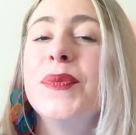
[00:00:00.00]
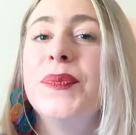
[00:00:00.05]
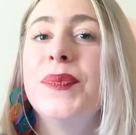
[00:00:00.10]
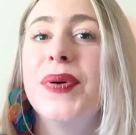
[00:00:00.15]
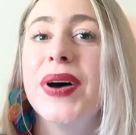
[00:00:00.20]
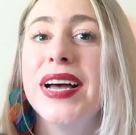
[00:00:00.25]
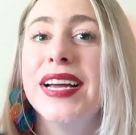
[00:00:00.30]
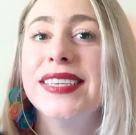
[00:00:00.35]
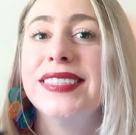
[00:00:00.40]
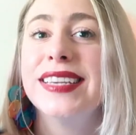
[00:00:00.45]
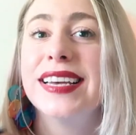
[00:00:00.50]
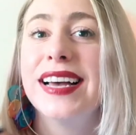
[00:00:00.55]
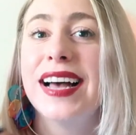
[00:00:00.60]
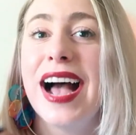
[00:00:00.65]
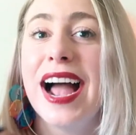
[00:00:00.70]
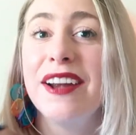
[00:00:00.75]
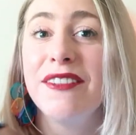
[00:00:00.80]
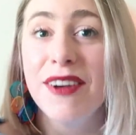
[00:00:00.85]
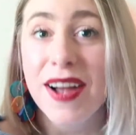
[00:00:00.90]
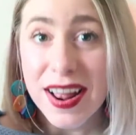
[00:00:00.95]
but
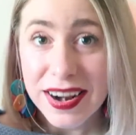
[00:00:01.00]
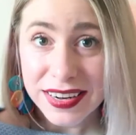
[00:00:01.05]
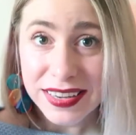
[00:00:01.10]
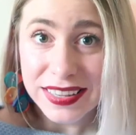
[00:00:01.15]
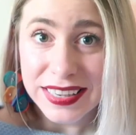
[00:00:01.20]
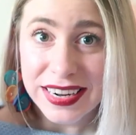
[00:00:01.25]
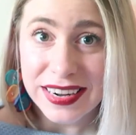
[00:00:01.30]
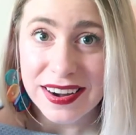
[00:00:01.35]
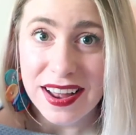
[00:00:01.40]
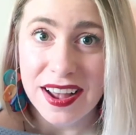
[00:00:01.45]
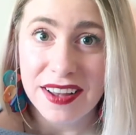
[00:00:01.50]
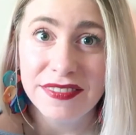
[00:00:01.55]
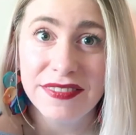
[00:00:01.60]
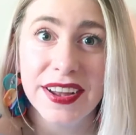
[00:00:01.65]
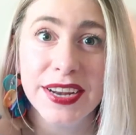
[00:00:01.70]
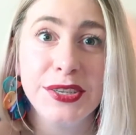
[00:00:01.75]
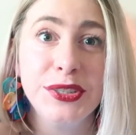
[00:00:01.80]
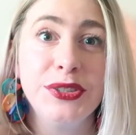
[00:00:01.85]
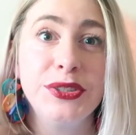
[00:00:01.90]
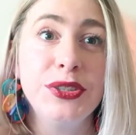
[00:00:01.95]
ironically enough,
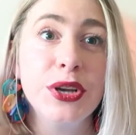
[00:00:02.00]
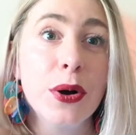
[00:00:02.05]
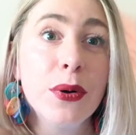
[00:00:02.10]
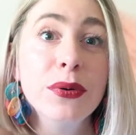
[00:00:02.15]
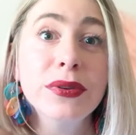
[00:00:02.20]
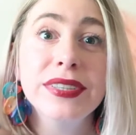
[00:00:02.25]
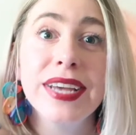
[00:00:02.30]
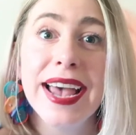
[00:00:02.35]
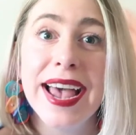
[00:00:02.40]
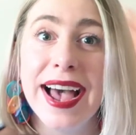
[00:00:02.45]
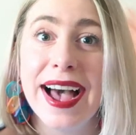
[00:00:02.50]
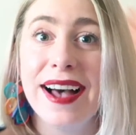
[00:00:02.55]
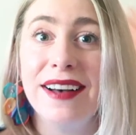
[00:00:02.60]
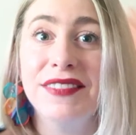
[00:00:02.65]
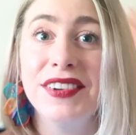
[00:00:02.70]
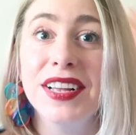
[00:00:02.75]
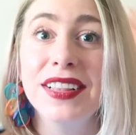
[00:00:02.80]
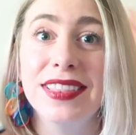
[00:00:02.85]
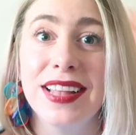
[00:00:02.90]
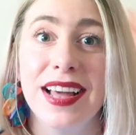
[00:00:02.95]
I don't
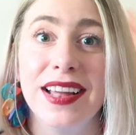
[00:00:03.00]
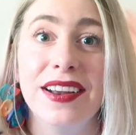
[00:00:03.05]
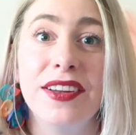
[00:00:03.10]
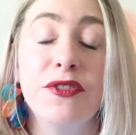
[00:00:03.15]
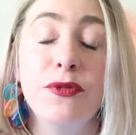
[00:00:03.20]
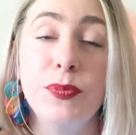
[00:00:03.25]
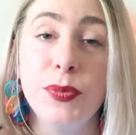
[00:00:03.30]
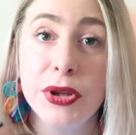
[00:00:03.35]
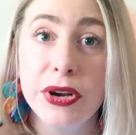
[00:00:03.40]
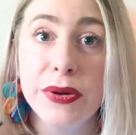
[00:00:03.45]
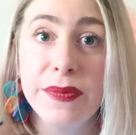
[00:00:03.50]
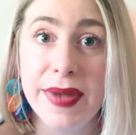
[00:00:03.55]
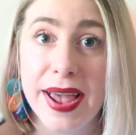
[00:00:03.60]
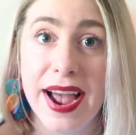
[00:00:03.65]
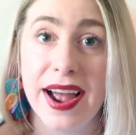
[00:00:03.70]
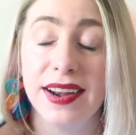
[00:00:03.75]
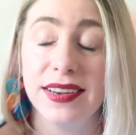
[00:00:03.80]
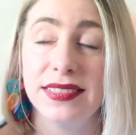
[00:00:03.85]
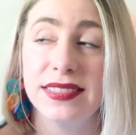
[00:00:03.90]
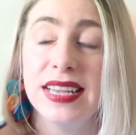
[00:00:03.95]
have a lot of beauty
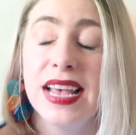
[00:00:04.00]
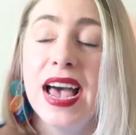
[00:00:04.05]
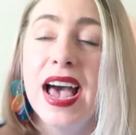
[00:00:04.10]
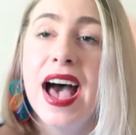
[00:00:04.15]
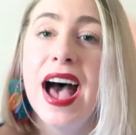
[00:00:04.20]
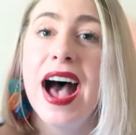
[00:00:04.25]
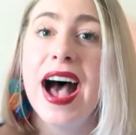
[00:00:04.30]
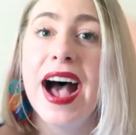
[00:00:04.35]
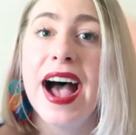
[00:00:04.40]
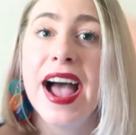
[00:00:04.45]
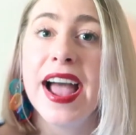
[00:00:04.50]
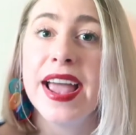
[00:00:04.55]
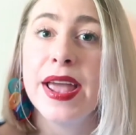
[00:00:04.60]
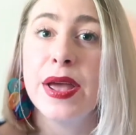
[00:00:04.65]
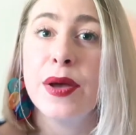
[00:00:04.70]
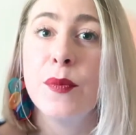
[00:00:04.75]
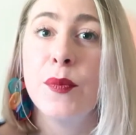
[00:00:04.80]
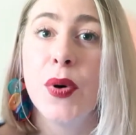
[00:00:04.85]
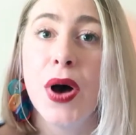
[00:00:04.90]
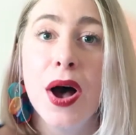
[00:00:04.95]
bags.
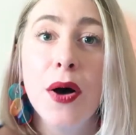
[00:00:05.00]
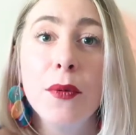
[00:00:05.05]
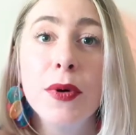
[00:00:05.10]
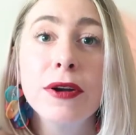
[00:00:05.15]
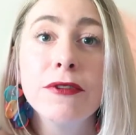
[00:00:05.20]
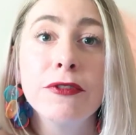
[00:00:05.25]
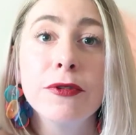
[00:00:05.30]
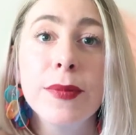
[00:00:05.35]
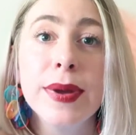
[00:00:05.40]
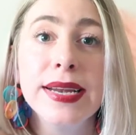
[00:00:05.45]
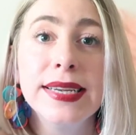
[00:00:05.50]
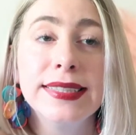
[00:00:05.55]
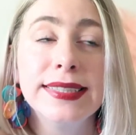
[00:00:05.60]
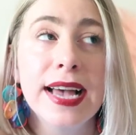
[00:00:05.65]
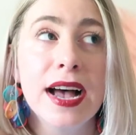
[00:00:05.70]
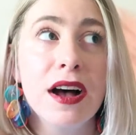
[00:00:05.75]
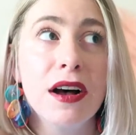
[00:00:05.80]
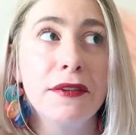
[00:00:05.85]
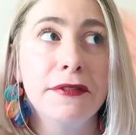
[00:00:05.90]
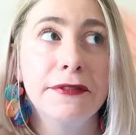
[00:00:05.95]
I bought one for
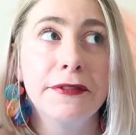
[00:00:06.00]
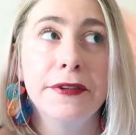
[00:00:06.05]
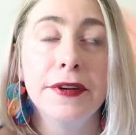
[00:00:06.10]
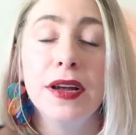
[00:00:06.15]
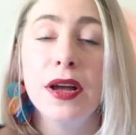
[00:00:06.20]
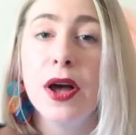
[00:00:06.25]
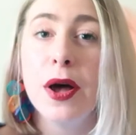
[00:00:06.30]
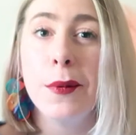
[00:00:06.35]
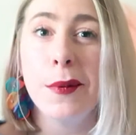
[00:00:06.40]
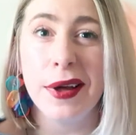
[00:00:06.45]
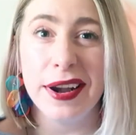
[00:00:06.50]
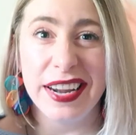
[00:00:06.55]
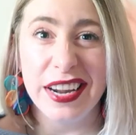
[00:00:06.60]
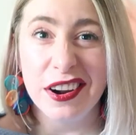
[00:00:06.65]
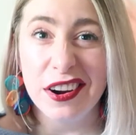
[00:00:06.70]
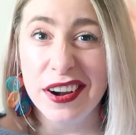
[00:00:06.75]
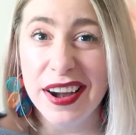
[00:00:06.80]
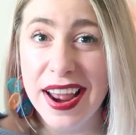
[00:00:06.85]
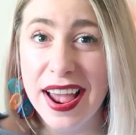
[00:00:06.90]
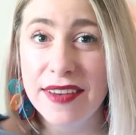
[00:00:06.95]
myself about a
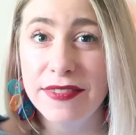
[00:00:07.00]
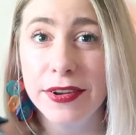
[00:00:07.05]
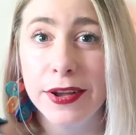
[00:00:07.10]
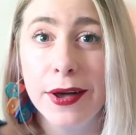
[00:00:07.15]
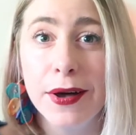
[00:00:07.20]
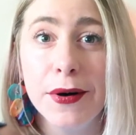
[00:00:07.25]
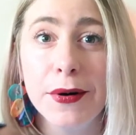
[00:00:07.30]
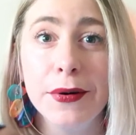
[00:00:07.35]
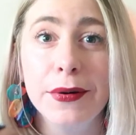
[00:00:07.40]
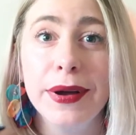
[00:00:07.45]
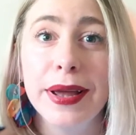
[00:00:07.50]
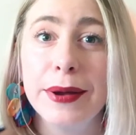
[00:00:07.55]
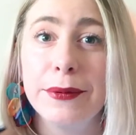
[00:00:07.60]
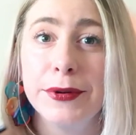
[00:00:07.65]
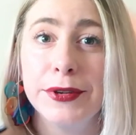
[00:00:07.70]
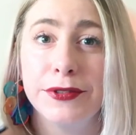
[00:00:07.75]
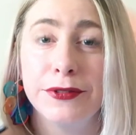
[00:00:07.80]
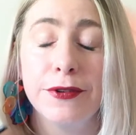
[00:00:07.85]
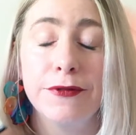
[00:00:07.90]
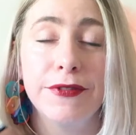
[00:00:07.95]
year and a half ago. It
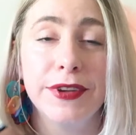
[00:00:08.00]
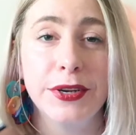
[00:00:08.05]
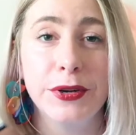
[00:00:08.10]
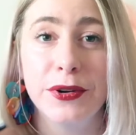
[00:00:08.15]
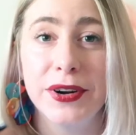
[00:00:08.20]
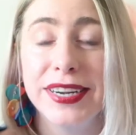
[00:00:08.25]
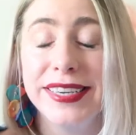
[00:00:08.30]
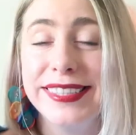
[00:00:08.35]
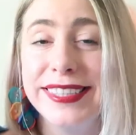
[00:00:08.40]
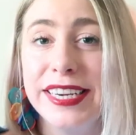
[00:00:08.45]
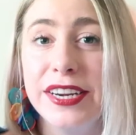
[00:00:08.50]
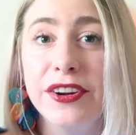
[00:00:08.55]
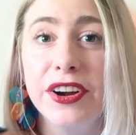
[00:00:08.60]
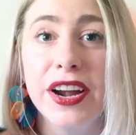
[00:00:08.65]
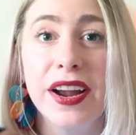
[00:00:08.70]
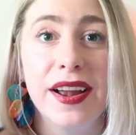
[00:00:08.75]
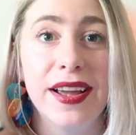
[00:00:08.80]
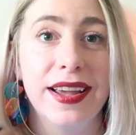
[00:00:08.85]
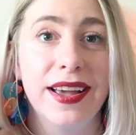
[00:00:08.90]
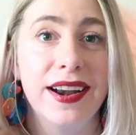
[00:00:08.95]
was from Victoria's
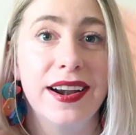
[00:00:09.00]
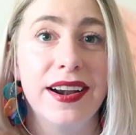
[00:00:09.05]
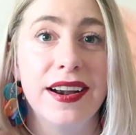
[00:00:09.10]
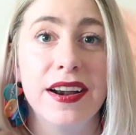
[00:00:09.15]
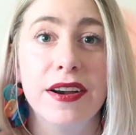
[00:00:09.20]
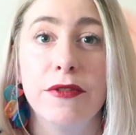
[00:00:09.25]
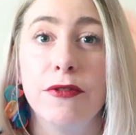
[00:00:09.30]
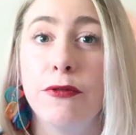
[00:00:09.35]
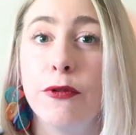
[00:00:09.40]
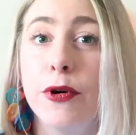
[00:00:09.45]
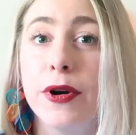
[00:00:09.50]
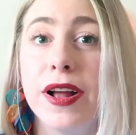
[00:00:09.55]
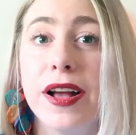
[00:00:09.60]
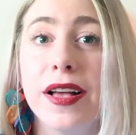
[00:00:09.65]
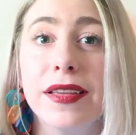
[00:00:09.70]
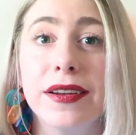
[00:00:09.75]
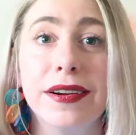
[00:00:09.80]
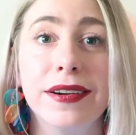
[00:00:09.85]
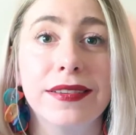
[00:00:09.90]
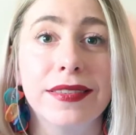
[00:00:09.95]
Secret. I got it on a
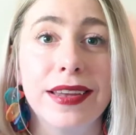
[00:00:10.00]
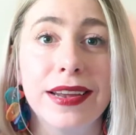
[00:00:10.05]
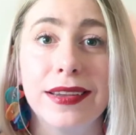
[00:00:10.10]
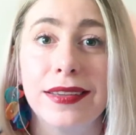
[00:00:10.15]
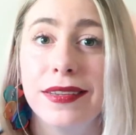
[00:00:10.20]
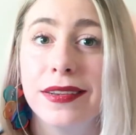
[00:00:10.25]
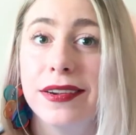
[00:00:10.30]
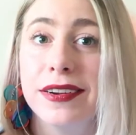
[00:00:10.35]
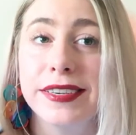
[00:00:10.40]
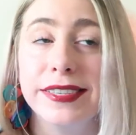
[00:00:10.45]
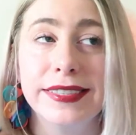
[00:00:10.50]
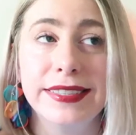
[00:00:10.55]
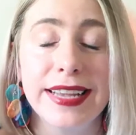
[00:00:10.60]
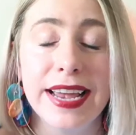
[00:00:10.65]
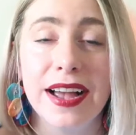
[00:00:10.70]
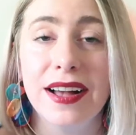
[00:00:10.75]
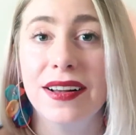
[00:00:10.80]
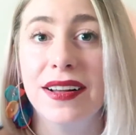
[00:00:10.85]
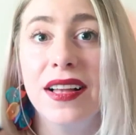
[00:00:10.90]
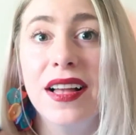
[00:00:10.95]
$4 like clearance
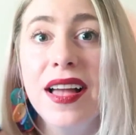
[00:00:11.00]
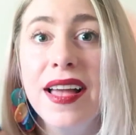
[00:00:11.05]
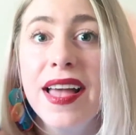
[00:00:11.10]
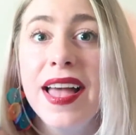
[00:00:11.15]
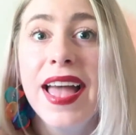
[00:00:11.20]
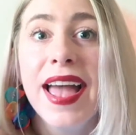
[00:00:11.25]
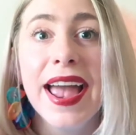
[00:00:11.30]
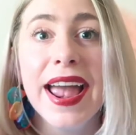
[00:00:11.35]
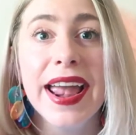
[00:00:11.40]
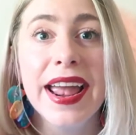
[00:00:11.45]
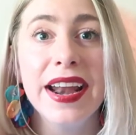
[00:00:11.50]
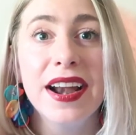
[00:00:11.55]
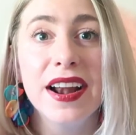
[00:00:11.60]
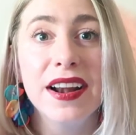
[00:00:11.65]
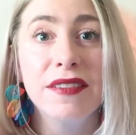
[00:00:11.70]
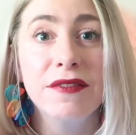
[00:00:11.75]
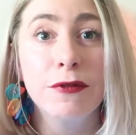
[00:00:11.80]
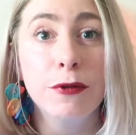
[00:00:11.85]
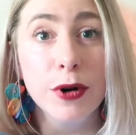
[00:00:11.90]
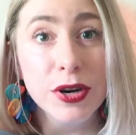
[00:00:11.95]
sale. And
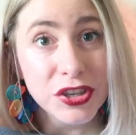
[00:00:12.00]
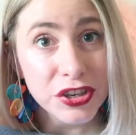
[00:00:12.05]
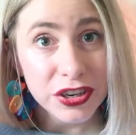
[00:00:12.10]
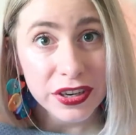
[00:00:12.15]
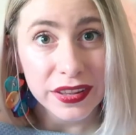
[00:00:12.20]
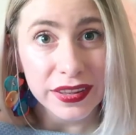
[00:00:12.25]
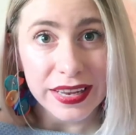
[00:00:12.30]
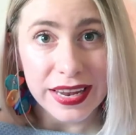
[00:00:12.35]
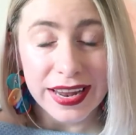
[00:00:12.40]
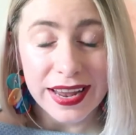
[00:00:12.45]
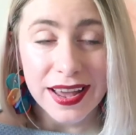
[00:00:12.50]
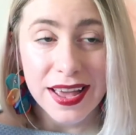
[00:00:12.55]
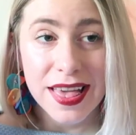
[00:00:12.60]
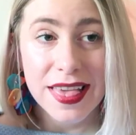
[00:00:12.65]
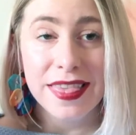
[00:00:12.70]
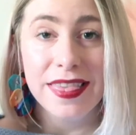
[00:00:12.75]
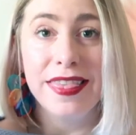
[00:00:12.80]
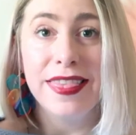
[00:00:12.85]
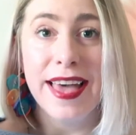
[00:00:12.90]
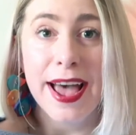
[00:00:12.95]
unfortunately
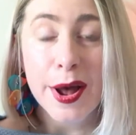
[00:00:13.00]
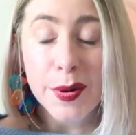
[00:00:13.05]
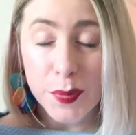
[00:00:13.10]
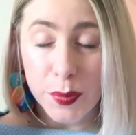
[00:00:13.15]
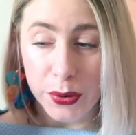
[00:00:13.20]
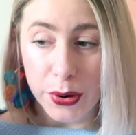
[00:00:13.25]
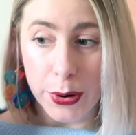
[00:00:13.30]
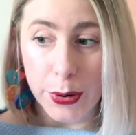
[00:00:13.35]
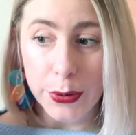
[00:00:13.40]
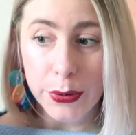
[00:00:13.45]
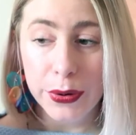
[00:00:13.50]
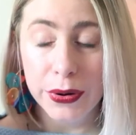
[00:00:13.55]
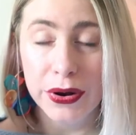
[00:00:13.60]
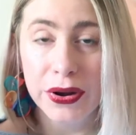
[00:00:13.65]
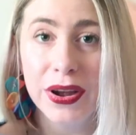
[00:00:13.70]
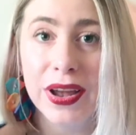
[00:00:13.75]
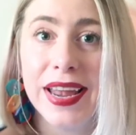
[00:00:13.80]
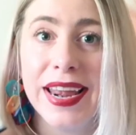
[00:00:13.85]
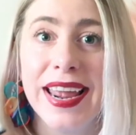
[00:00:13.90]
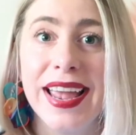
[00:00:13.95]
that broke
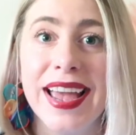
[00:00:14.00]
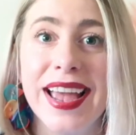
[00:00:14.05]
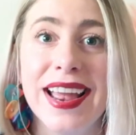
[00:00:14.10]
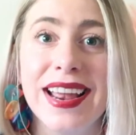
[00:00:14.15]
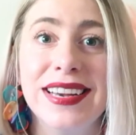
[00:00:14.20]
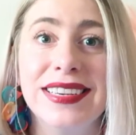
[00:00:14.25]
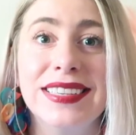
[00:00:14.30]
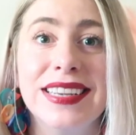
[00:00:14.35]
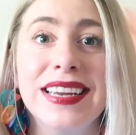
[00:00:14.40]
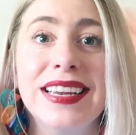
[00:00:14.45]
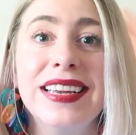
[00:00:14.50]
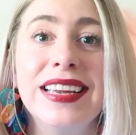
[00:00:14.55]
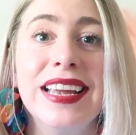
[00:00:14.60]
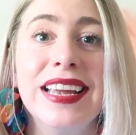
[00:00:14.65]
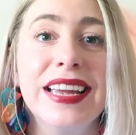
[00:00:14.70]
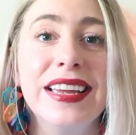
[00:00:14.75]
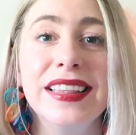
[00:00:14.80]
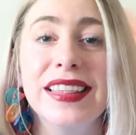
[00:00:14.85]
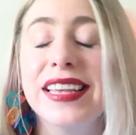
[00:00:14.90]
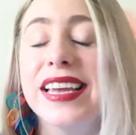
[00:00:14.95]
and
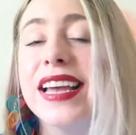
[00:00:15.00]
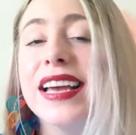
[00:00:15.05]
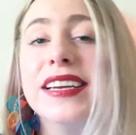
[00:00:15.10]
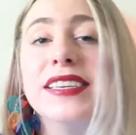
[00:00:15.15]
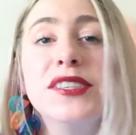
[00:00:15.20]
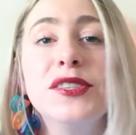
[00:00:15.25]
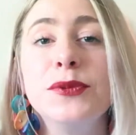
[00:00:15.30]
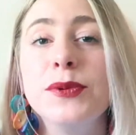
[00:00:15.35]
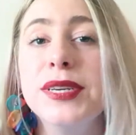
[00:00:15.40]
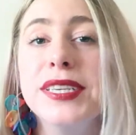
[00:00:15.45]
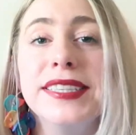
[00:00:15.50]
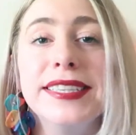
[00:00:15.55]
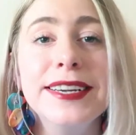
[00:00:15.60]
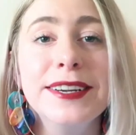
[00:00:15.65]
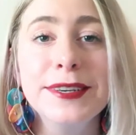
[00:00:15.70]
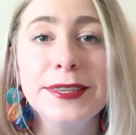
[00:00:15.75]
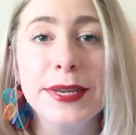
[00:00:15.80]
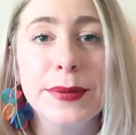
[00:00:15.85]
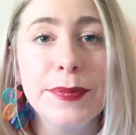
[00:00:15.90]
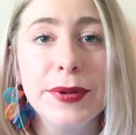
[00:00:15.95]
like a sweet
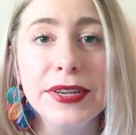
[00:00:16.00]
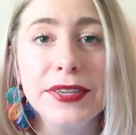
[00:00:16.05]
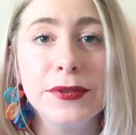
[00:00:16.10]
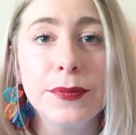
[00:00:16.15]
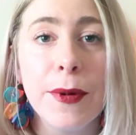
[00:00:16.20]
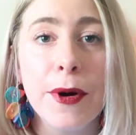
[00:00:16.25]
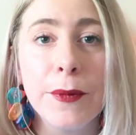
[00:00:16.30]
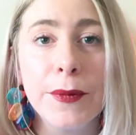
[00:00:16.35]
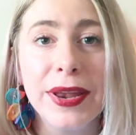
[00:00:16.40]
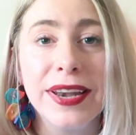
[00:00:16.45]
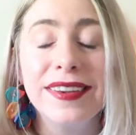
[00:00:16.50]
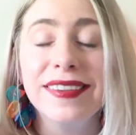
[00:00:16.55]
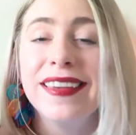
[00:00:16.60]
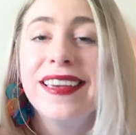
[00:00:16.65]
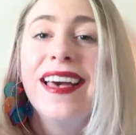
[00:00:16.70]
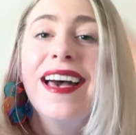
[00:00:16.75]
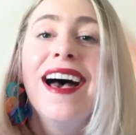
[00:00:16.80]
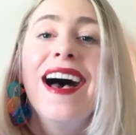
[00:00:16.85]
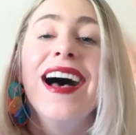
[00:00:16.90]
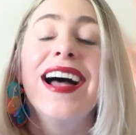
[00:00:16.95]
serendipitous moment.
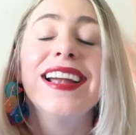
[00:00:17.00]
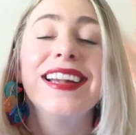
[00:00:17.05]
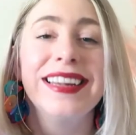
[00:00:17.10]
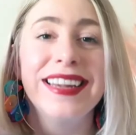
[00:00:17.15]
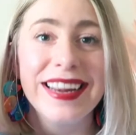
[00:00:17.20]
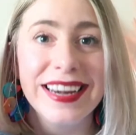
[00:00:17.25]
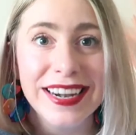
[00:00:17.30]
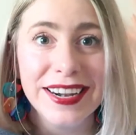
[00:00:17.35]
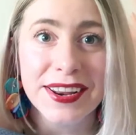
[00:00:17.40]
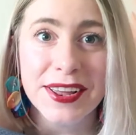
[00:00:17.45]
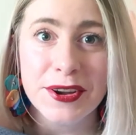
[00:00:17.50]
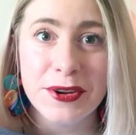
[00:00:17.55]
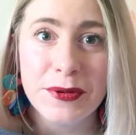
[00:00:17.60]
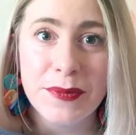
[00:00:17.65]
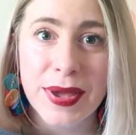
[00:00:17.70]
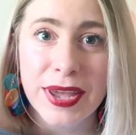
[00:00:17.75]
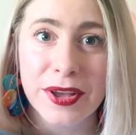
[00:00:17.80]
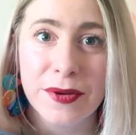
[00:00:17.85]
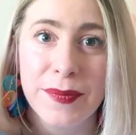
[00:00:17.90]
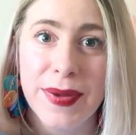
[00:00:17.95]
I needed a new
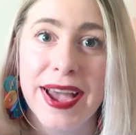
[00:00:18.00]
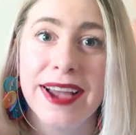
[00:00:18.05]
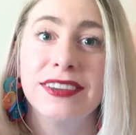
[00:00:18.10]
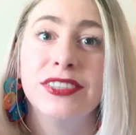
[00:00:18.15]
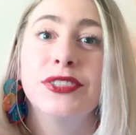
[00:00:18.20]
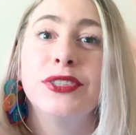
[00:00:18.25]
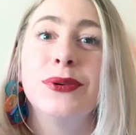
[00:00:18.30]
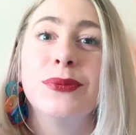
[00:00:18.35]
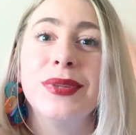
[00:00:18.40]
makeup bag, so